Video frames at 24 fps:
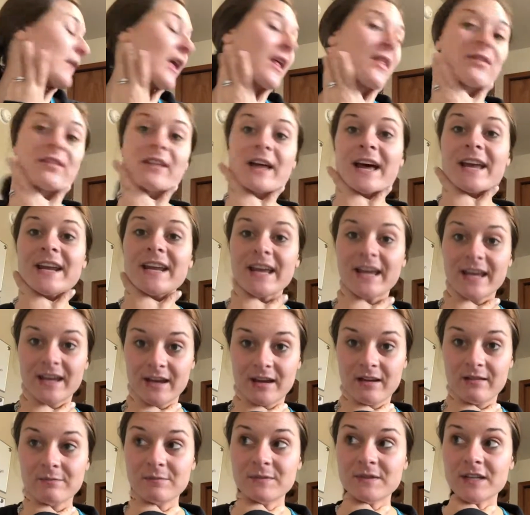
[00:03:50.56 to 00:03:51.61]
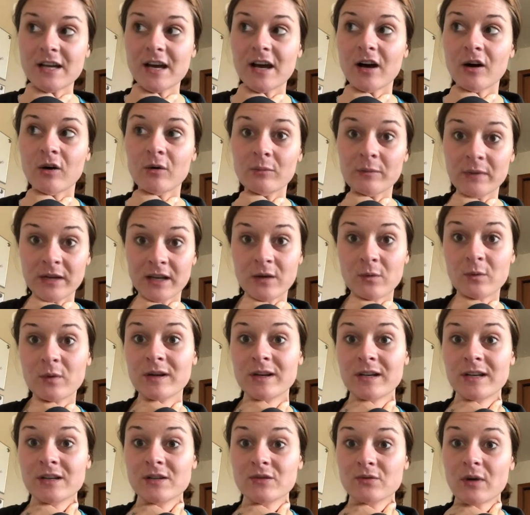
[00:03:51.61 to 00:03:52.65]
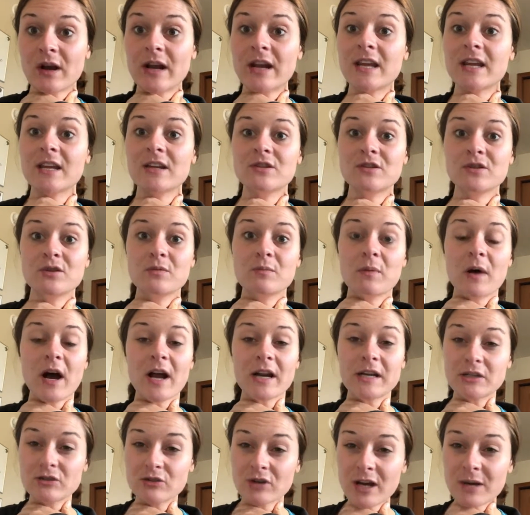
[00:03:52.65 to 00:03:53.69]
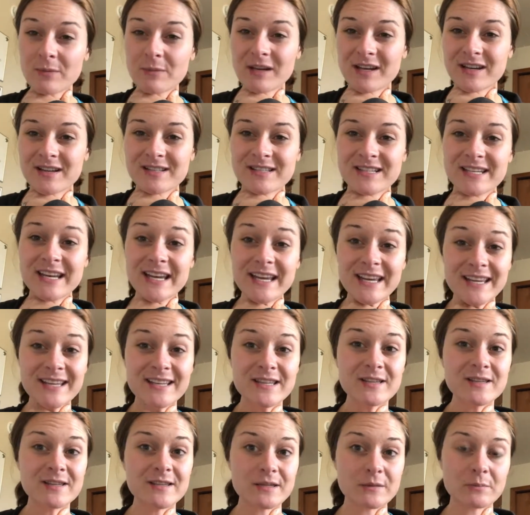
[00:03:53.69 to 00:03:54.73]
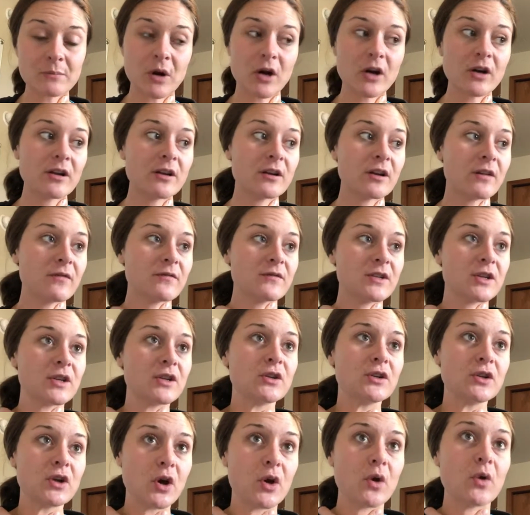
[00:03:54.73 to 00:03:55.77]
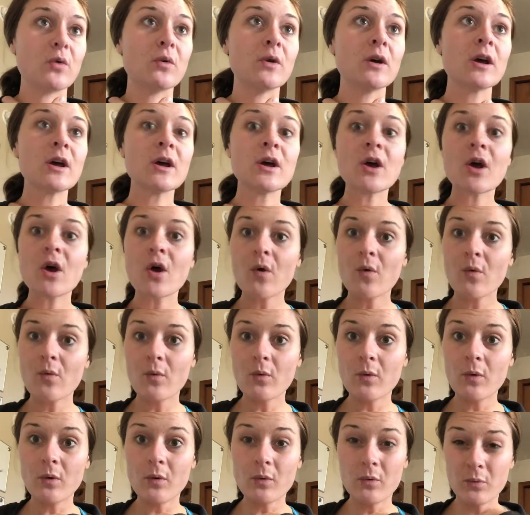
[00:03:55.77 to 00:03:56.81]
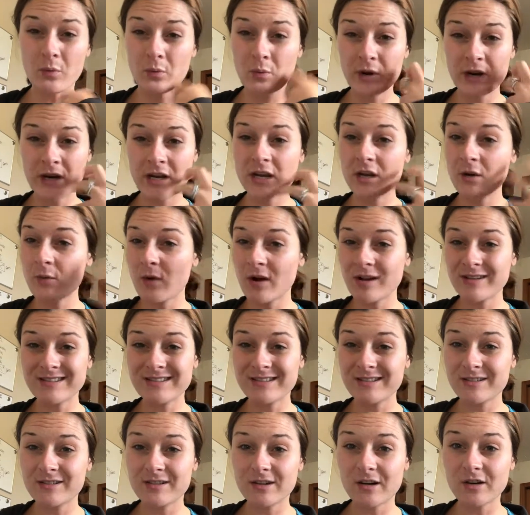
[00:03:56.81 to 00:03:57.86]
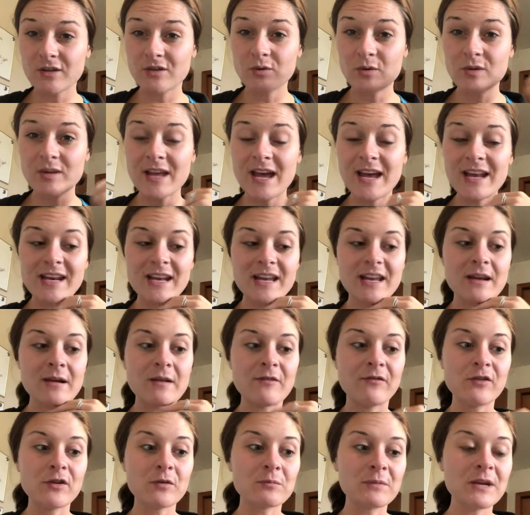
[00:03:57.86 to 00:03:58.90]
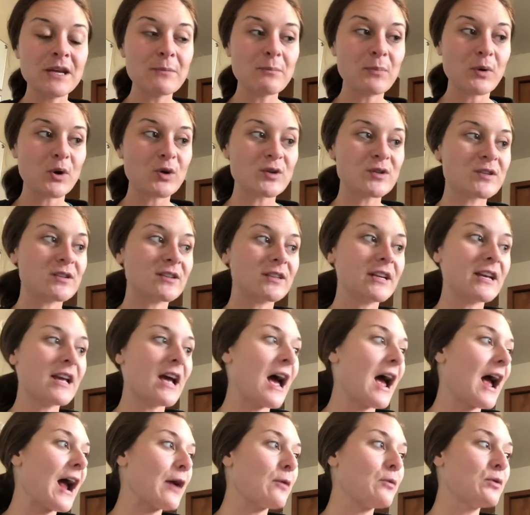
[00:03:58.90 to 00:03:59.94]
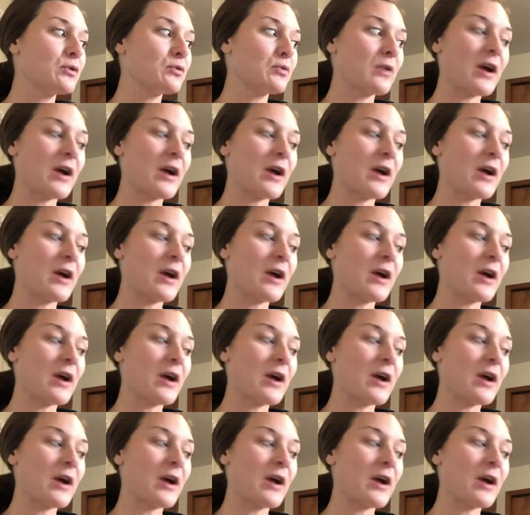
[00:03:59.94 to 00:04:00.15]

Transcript: let him tell me when he's ready to potty train, because he is smart enough to know when he wants to start doing that. And for me personally, I would